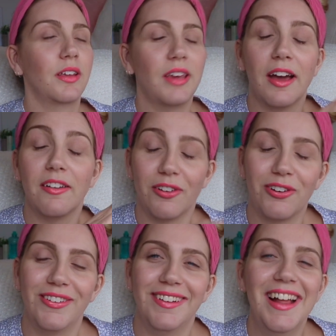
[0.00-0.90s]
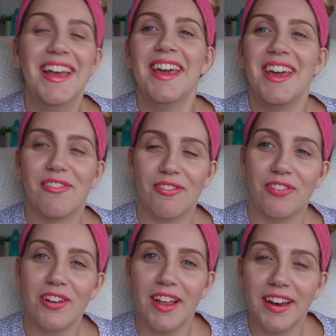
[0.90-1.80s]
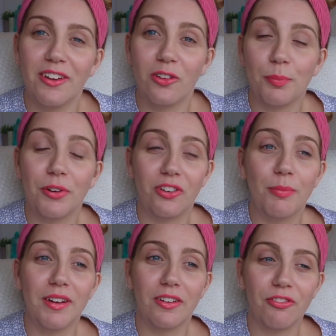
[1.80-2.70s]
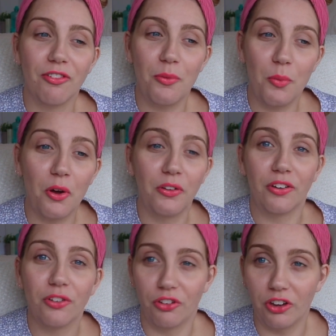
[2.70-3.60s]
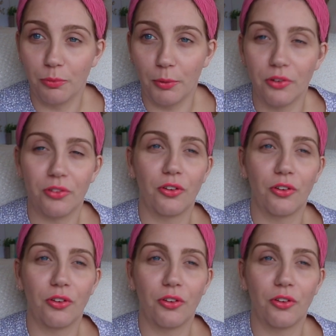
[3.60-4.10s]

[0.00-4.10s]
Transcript: Yeah, if you feel like a little spongy bit at the front wall, that's your G-spot.